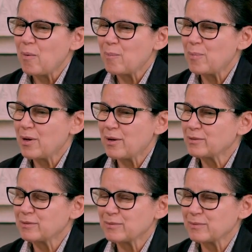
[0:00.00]

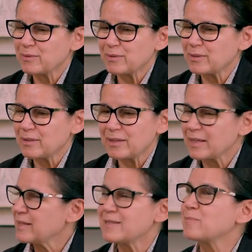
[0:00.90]
but
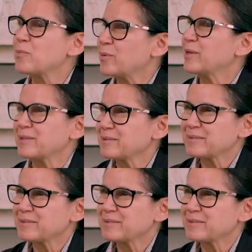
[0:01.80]
it's more.